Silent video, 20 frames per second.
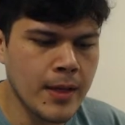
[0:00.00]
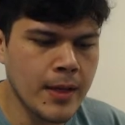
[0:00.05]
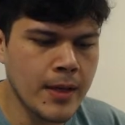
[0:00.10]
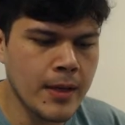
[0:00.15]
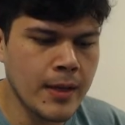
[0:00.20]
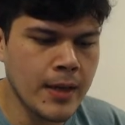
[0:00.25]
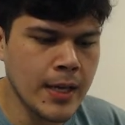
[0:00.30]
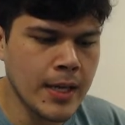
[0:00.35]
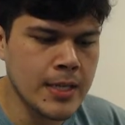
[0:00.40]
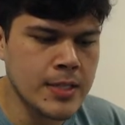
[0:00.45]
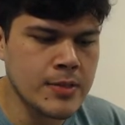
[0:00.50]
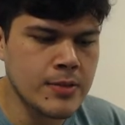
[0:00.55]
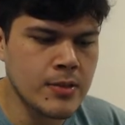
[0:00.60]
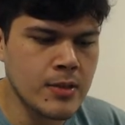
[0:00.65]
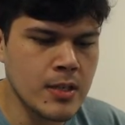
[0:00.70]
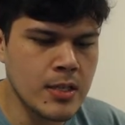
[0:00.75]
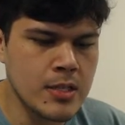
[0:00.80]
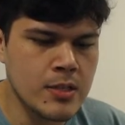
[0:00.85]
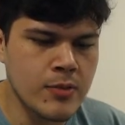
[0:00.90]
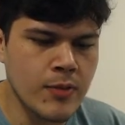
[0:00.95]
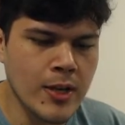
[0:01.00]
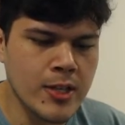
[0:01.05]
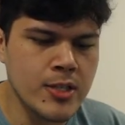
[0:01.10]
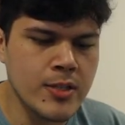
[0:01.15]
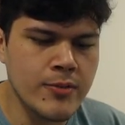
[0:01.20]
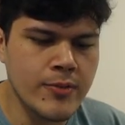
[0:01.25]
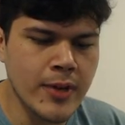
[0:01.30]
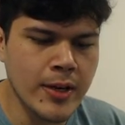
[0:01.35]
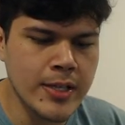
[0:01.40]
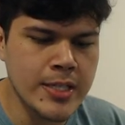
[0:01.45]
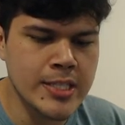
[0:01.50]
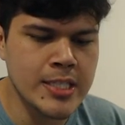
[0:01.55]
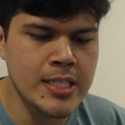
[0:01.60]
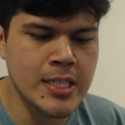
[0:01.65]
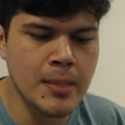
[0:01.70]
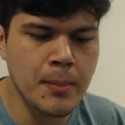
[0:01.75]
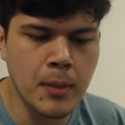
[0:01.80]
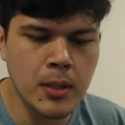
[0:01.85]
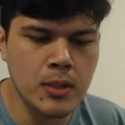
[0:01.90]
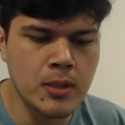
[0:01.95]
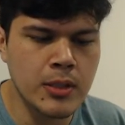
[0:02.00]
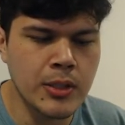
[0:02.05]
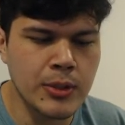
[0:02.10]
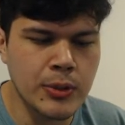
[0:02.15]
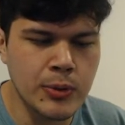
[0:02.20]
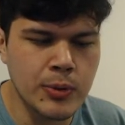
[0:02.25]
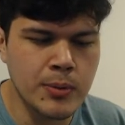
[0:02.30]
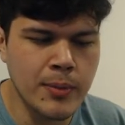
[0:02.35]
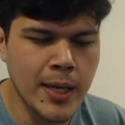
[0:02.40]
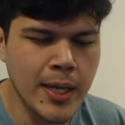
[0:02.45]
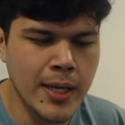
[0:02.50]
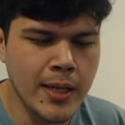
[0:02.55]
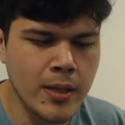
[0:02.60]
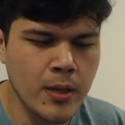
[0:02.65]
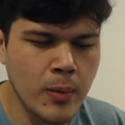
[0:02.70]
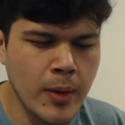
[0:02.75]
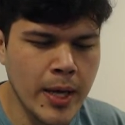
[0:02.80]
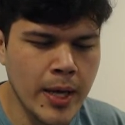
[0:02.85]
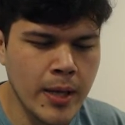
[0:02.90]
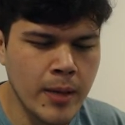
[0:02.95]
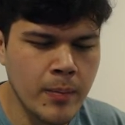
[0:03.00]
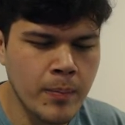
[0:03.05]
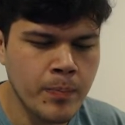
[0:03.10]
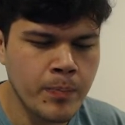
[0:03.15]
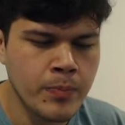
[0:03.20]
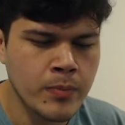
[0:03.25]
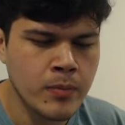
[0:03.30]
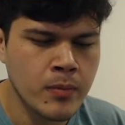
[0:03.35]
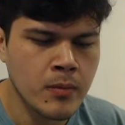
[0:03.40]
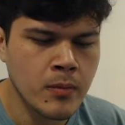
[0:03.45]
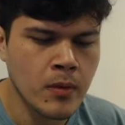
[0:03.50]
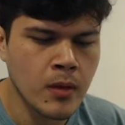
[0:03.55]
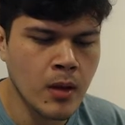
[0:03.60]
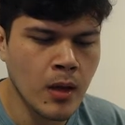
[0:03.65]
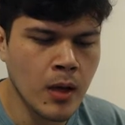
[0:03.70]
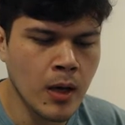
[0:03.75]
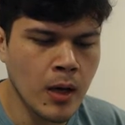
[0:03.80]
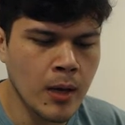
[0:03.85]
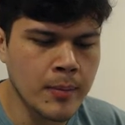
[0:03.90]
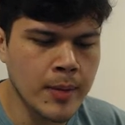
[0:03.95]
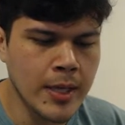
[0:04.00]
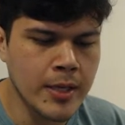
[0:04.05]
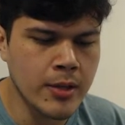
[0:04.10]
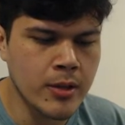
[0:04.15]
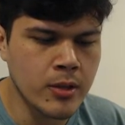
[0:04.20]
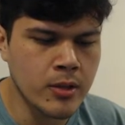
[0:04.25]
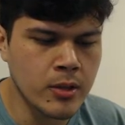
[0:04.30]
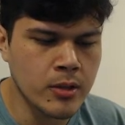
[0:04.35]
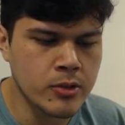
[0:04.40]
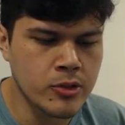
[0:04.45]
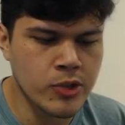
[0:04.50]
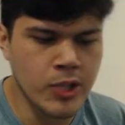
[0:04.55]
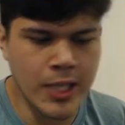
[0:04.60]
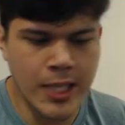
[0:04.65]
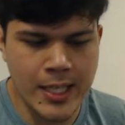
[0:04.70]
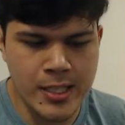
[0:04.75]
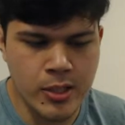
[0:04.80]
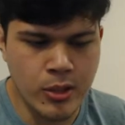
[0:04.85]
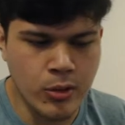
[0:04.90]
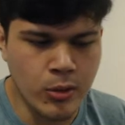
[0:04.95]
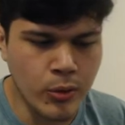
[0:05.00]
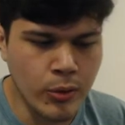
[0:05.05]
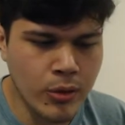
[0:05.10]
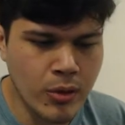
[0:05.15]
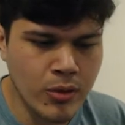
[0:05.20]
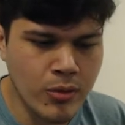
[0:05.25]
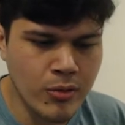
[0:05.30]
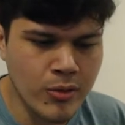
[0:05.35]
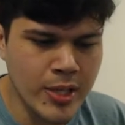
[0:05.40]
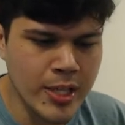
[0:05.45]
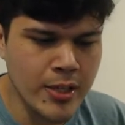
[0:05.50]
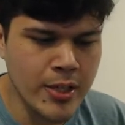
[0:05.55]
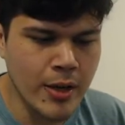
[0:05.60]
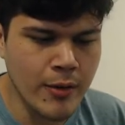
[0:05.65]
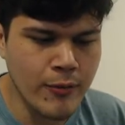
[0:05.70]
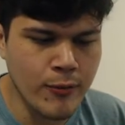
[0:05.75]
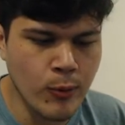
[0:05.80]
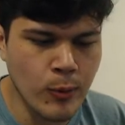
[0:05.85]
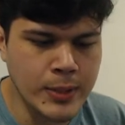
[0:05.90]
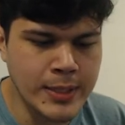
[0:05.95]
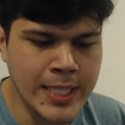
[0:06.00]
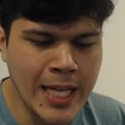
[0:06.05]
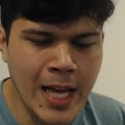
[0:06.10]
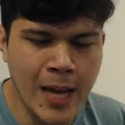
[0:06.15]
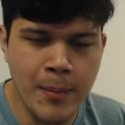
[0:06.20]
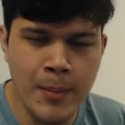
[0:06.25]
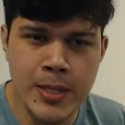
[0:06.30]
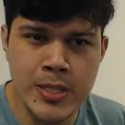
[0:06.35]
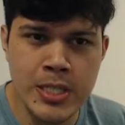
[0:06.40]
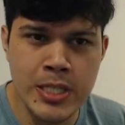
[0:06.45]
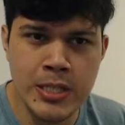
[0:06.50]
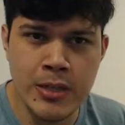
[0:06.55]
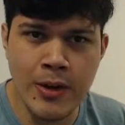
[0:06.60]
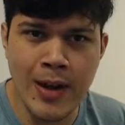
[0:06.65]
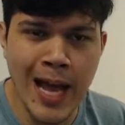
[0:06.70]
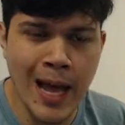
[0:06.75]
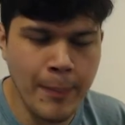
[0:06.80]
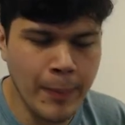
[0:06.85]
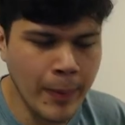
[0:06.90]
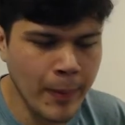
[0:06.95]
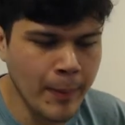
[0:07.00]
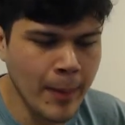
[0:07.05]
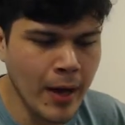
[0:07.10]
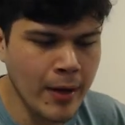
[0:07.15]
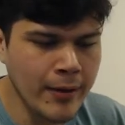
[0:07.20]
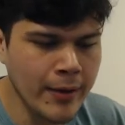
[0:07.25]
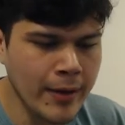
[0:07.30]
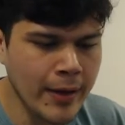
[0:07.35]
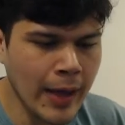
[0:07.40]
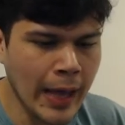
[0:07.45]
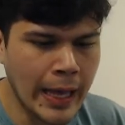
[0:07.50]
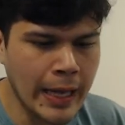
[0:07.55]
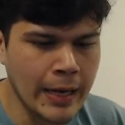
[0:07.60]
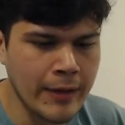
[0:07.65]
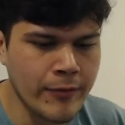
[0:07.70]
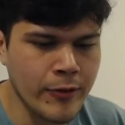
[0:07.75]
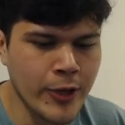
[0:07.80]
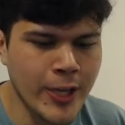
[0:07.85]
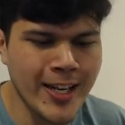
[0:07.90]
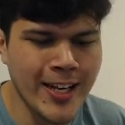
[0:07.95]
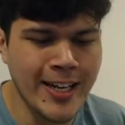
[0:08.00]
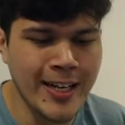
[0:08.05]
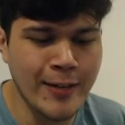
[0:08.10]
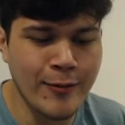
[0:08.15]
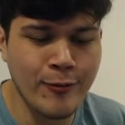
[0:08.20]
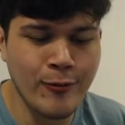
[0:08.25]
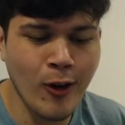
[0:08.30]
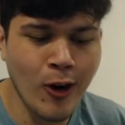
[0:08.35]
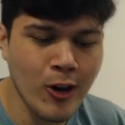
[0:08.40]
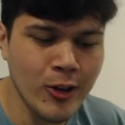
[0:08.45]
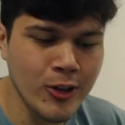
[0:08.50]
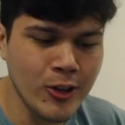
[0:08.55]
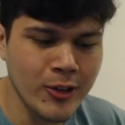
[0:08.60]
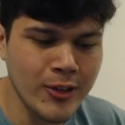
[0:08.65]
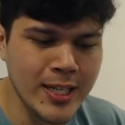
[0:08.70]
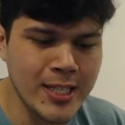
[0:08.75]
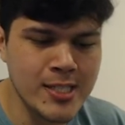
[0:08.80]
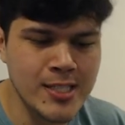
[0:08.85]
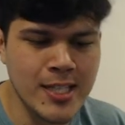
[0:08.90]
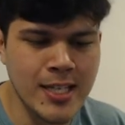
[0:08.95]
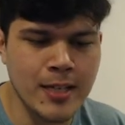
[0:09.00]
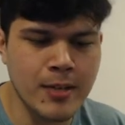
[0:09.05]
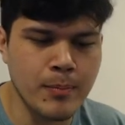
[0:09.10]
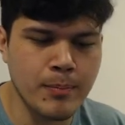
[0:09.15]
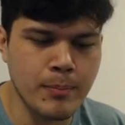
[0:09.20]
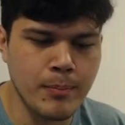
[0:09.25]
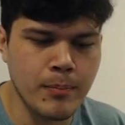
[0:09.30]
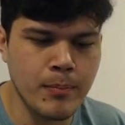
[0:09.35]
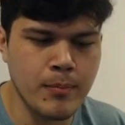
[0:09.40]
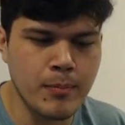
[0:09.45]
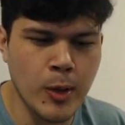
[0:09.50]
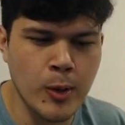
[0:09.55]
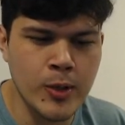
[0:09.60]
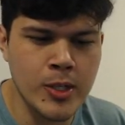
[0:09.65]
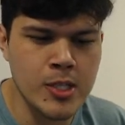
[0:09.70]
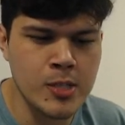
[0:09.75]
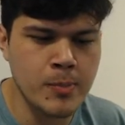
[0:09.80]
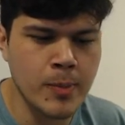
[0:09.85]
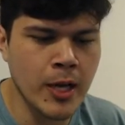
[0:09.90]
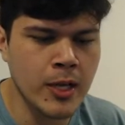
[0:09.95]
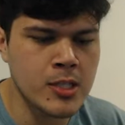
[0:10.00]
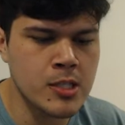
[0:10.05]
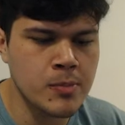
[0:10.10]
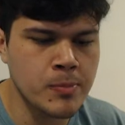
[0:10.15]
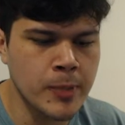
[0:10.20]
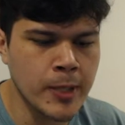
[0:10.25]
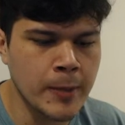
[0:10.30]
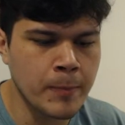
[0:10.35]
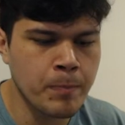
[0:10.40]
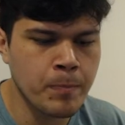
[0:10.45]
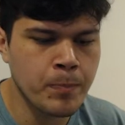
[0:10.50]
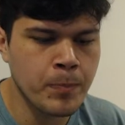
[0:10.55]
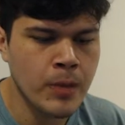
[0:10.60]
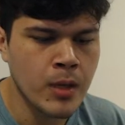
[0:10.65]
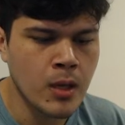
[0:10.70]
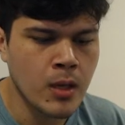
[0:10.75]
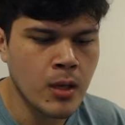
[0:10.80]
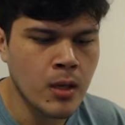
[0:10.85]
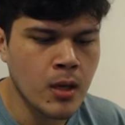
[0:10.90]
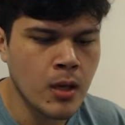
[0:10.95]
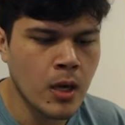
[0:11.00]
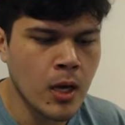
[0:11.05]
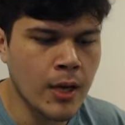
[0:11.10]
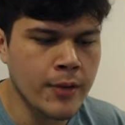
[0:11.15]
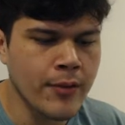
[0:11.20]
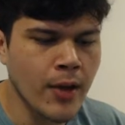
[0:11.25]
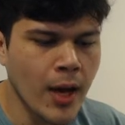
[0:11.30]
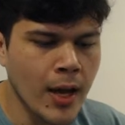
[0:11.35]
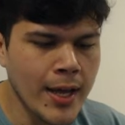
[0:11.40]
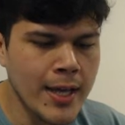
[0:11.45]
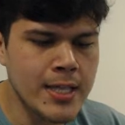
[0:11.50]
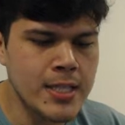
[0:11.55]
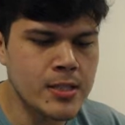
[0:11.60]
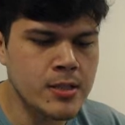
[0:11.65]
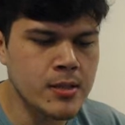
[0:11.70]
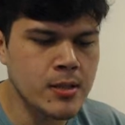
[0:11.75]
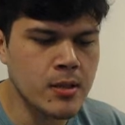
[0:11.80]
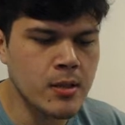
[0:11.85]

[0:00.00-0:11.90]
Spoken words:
it is actually very similar to Ume in a way. That you're trying to get to growth 3, you get 4 damage, and you're happy about it. And if you get any farther, it's like bonus bucks, but not as